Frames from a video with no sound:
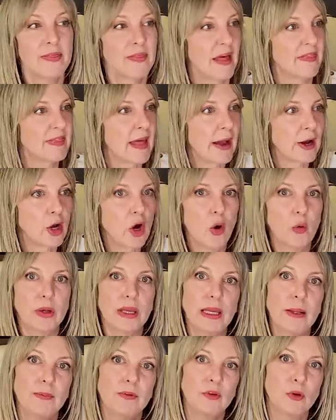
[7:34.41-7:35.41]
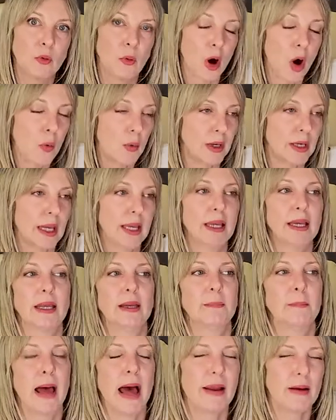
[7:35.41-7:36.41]
that coat keeps growing and
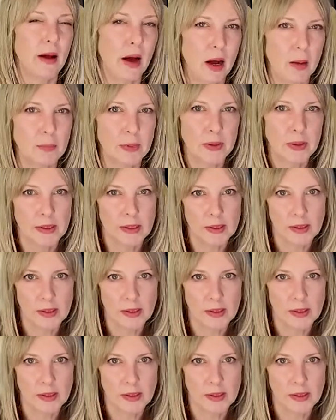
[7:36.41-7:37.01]
can mat up,